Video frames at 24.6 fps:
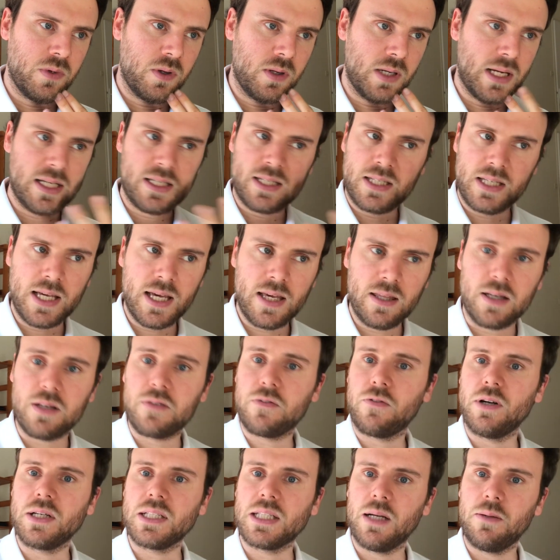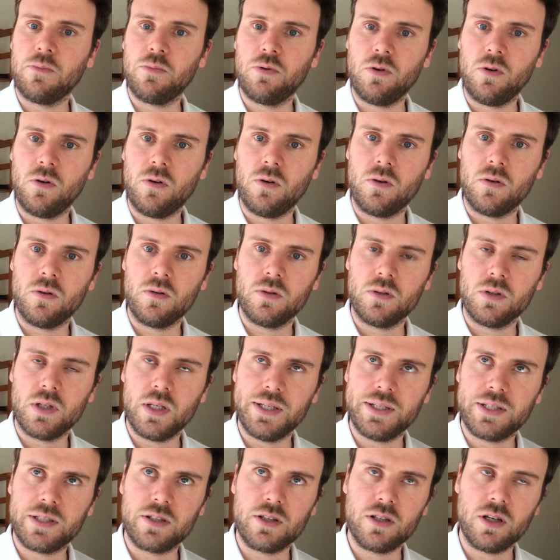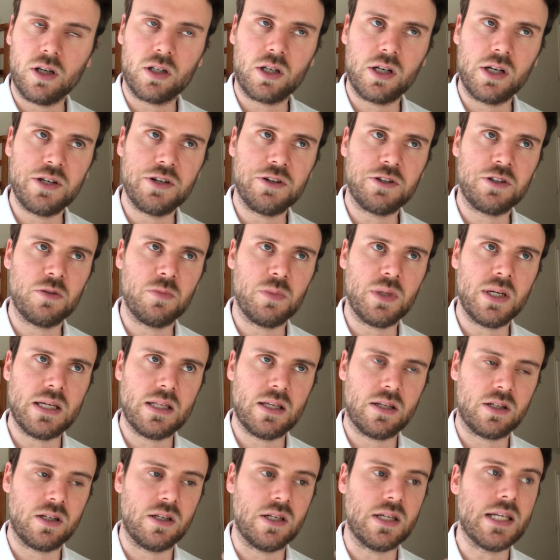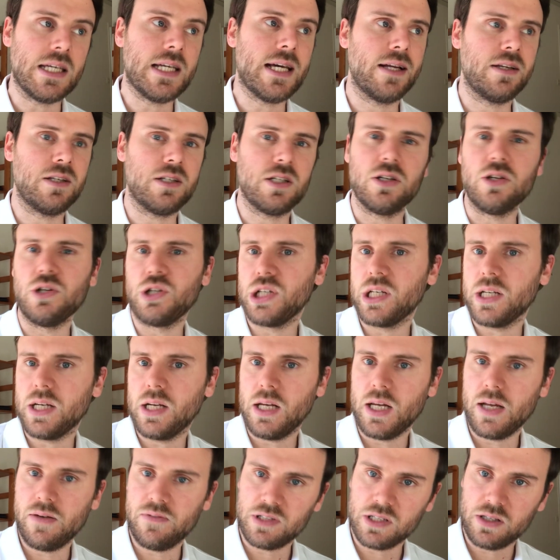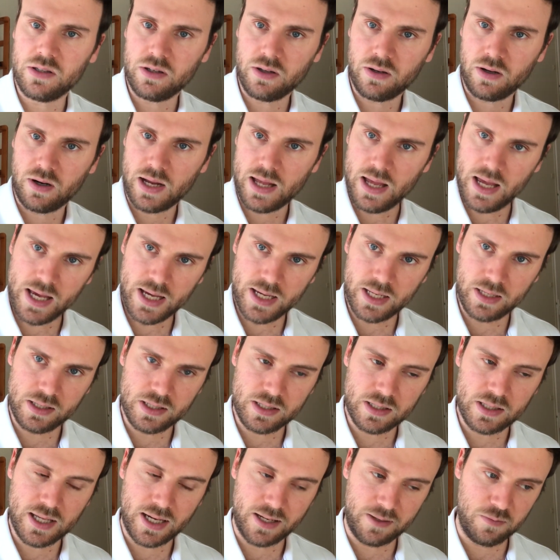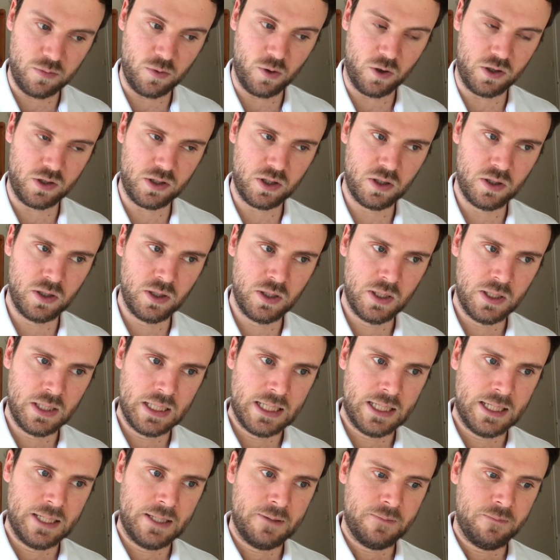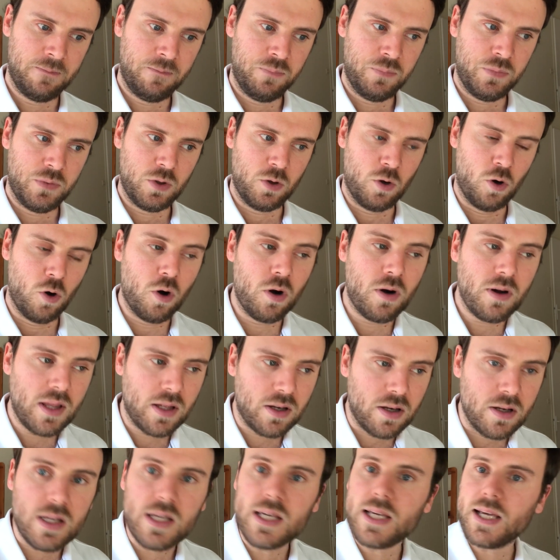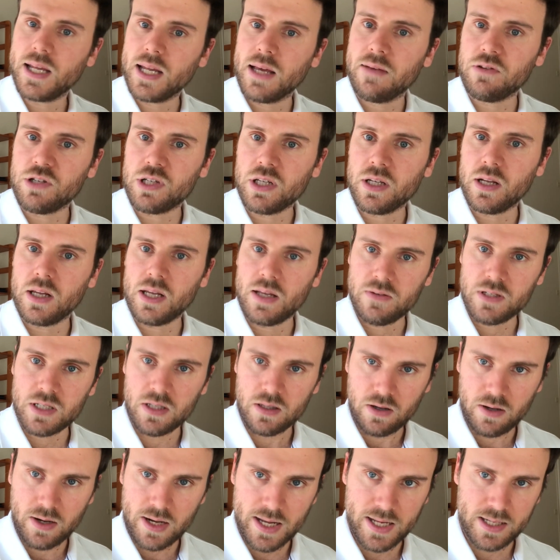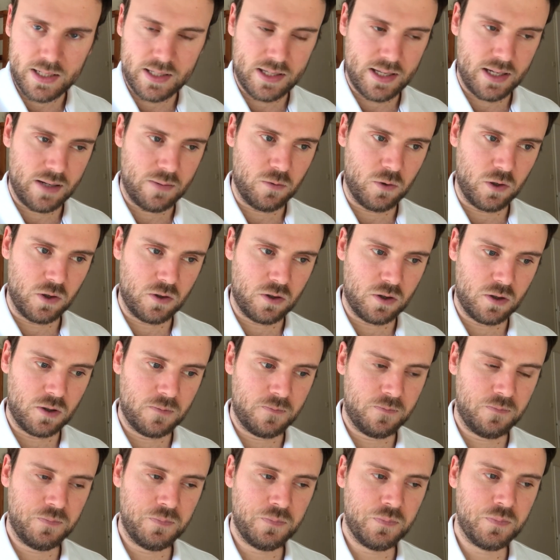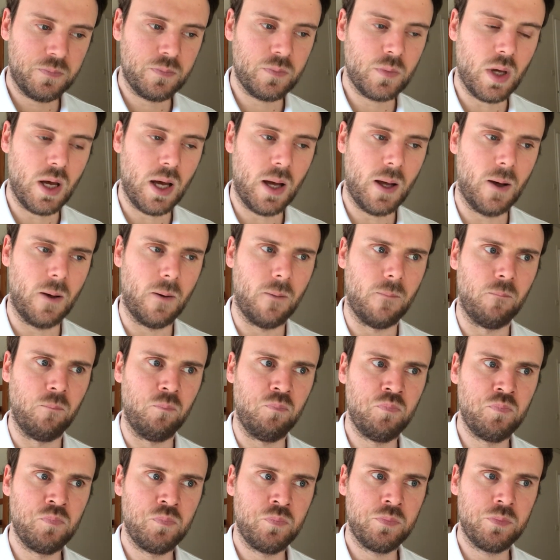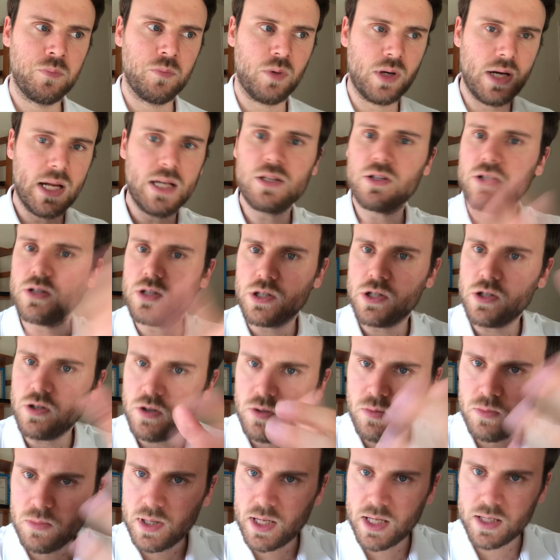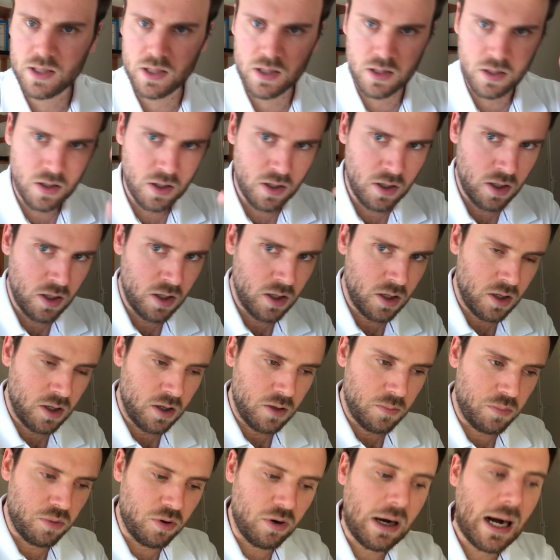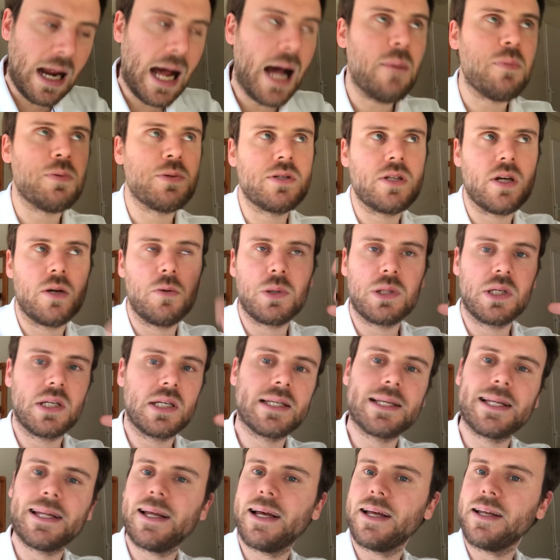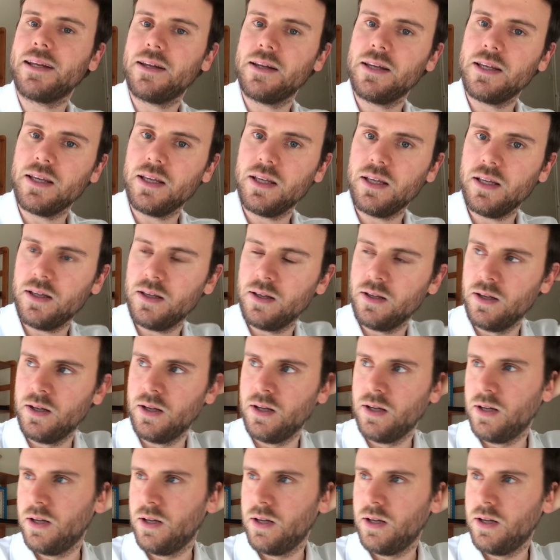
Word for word: let's say that, for example, it's not clear to me that an ENTJ lives in their heads that much, or that an ENFJ lives in their heads that much. Um, but let's assume that perhaps there is a slightly